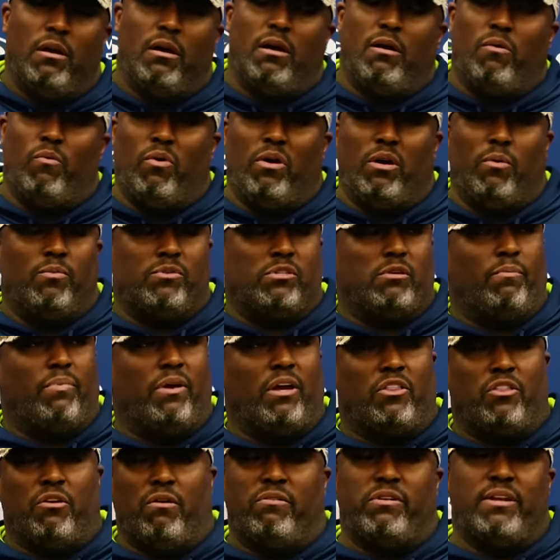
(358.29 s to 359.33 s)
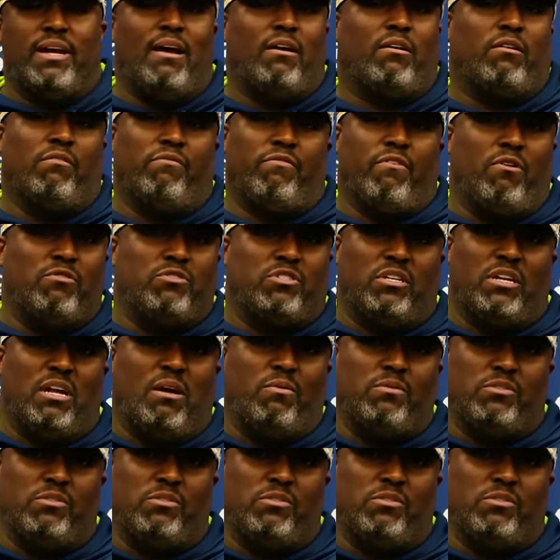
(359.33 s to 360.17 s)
Uh, one of them was a big third down conversion that